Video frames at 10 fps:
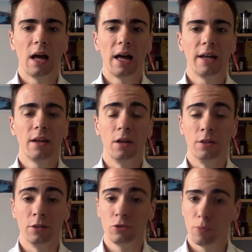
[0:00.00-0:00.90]
had an
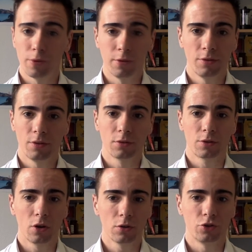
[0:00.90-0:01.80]
entrepreneurial
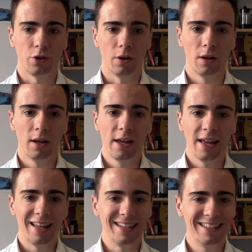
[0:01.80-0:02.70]
culture
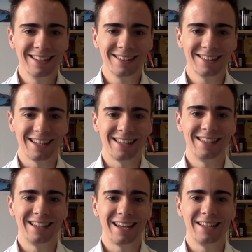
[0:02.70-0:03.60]
and didn't
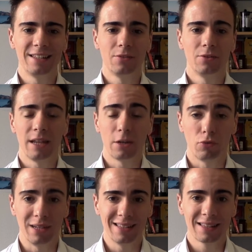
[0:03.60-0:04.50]
hesitate to take
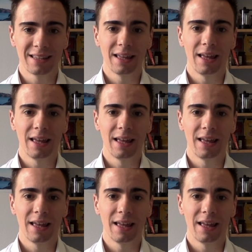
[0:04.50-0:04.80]
risks